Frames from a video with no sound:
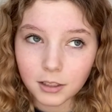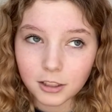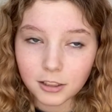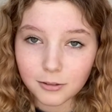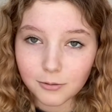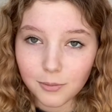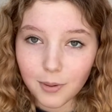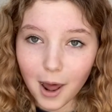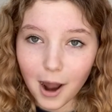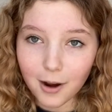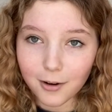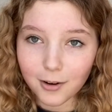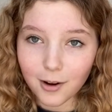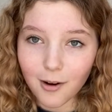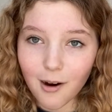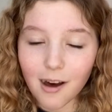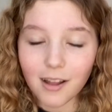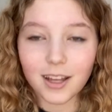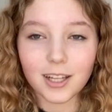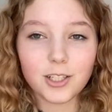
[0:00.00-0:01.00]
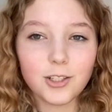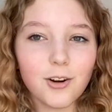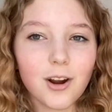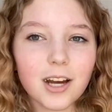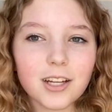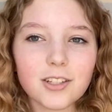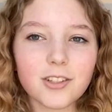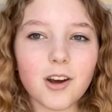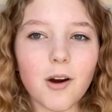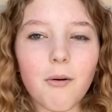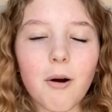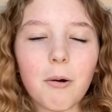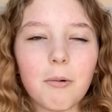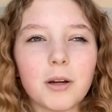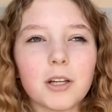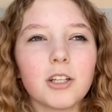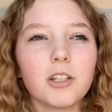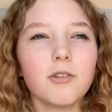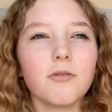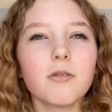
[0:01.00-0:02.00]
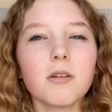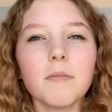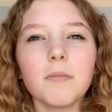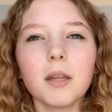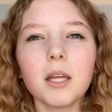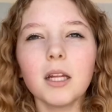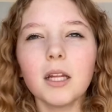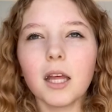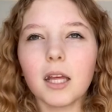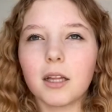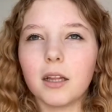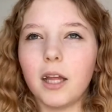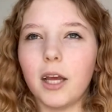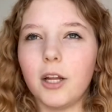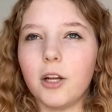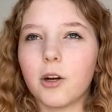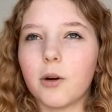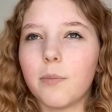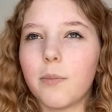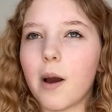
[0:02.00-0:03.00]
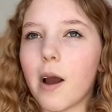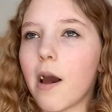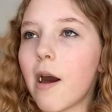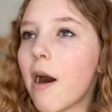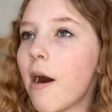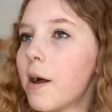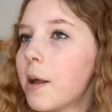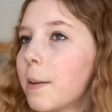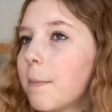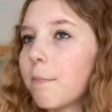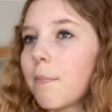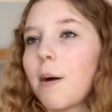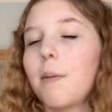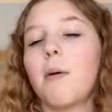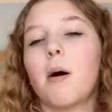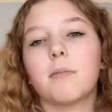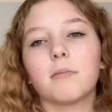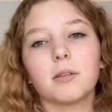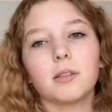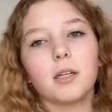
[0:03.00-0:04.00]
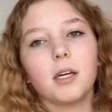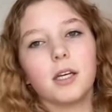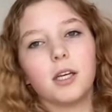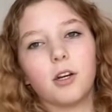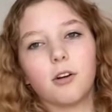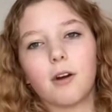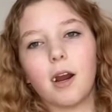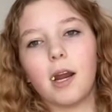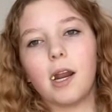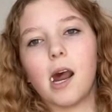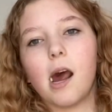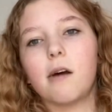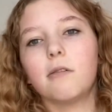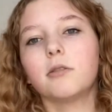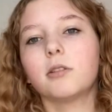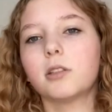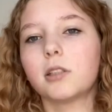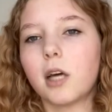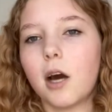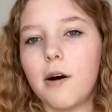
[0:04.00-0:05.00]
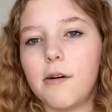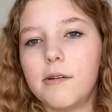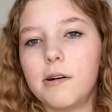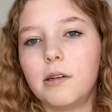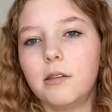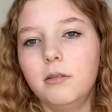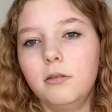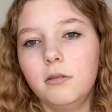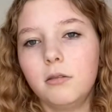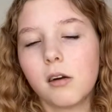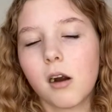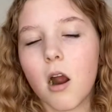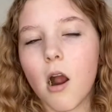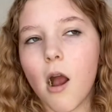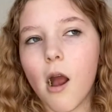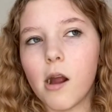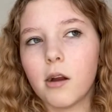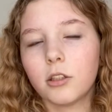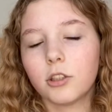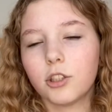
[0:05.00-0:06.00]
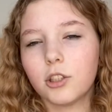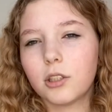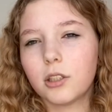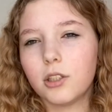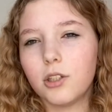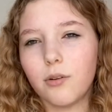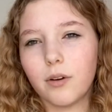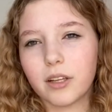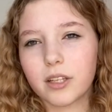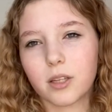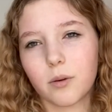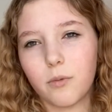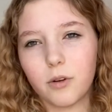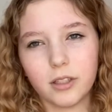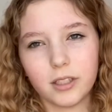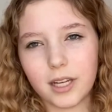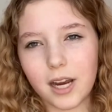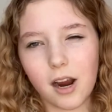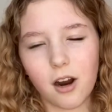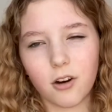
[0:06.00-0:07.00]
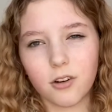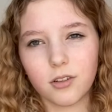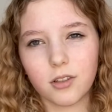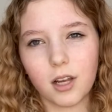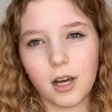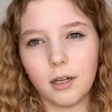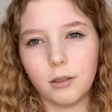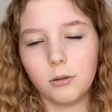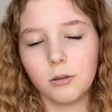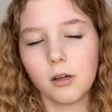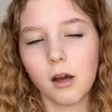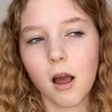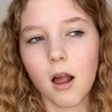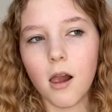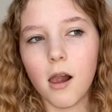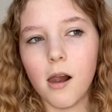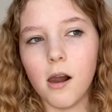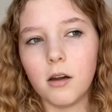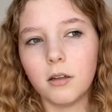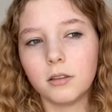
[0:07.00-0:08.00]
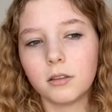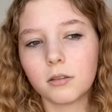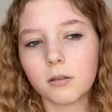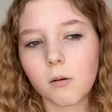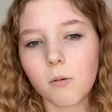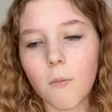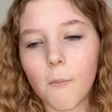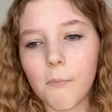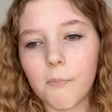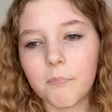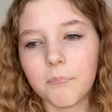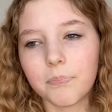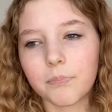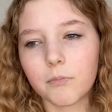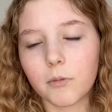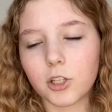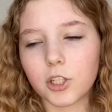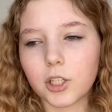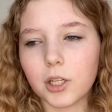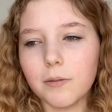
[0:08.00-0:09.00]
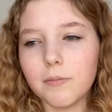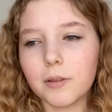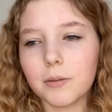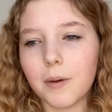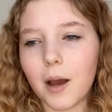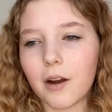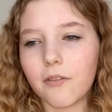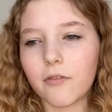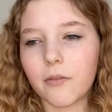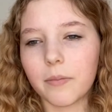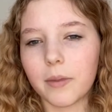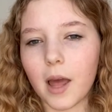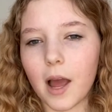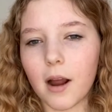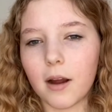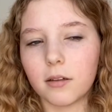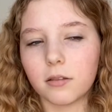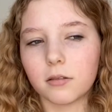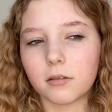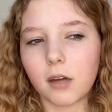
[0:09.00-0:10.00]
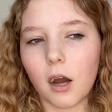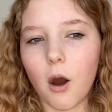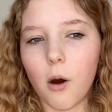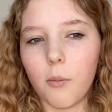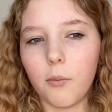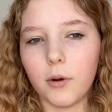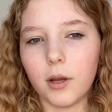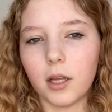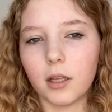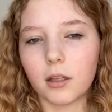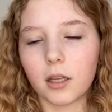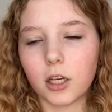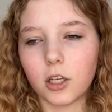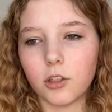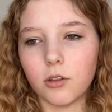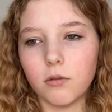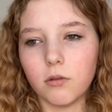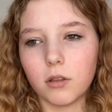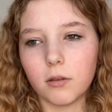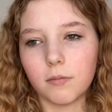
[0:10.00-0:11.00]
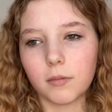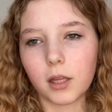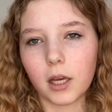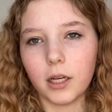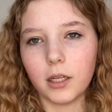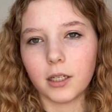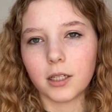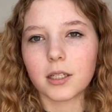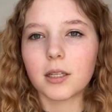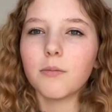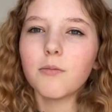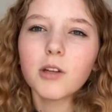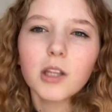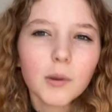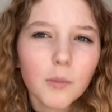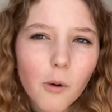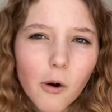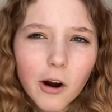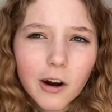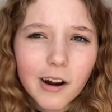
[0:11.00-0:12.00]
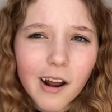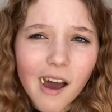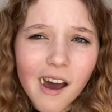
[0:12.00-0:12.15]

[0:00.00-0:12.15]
But I don't know, I'll let you guys know. I want to do something like later, but my mom's not here right now, so she's doing someone's hair. So when she comes back from that, I hope we can like do something because I'm really bored.